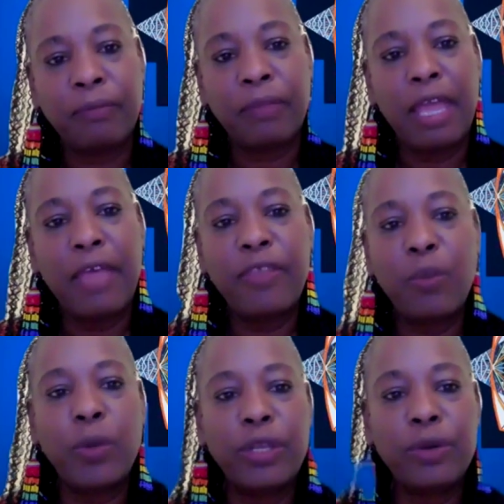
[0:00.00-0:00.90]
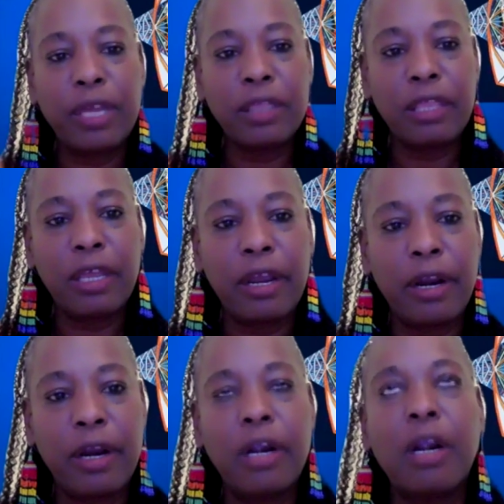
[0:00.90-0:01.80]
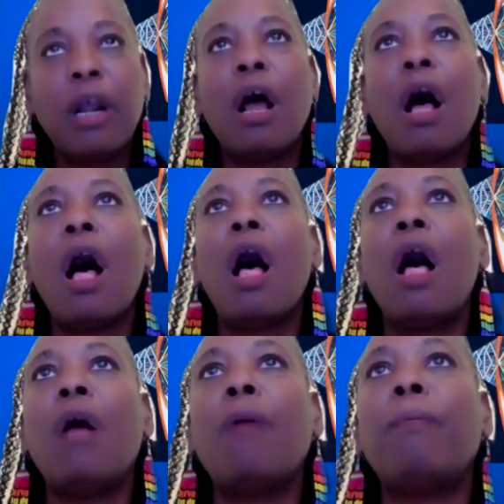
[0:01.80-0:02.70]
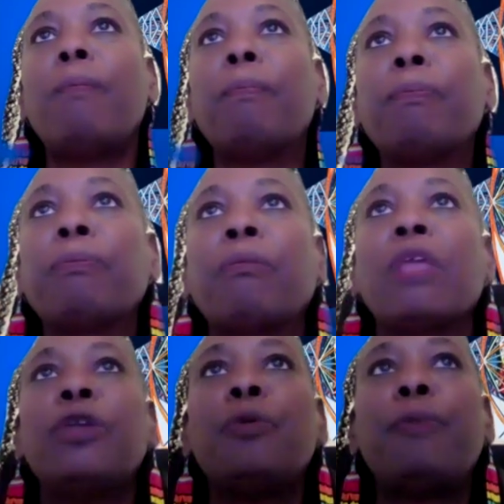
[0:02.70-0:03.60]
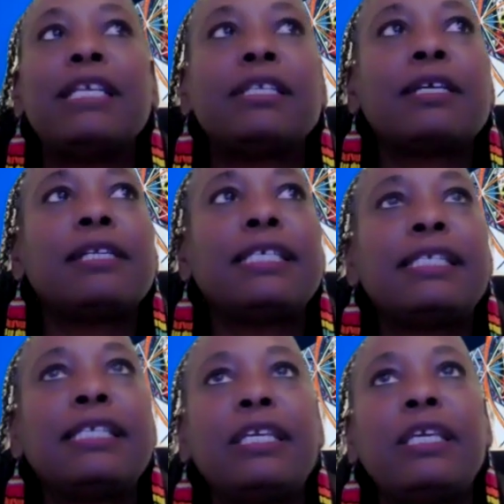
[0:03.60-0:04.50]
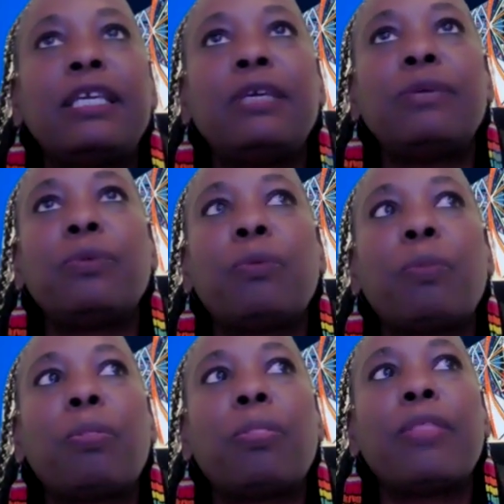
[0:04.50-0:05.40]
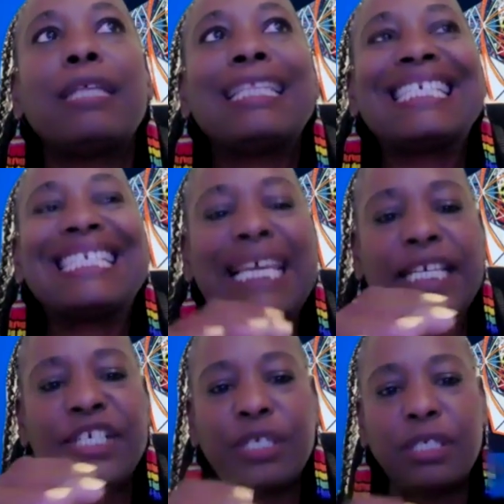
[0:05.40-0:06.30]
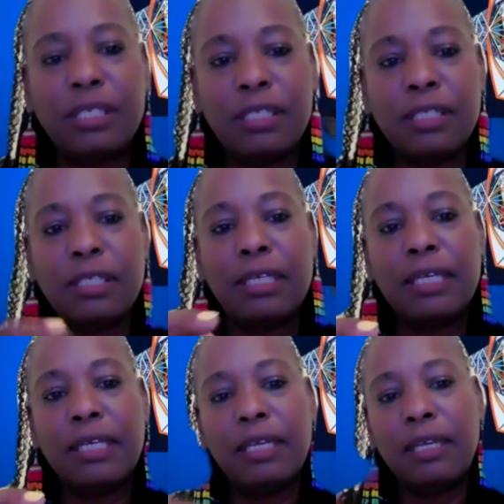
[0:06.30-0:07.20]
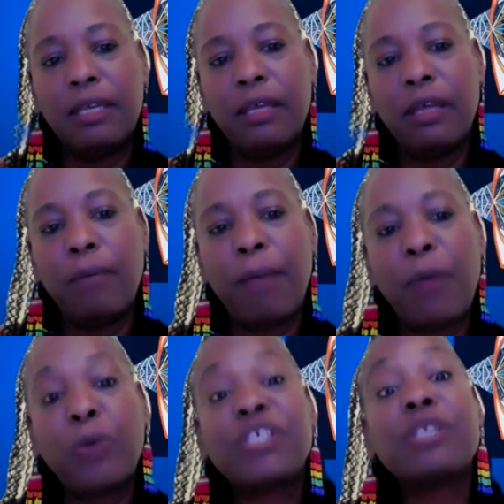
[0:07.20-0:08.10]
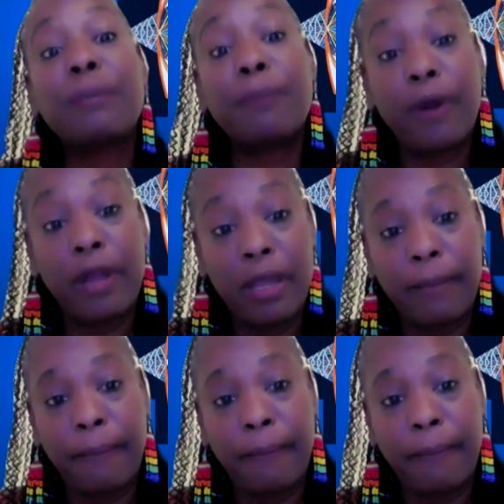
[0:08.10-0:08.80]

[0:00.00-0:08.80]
and then when you get there, you basically see the stations by which they pray.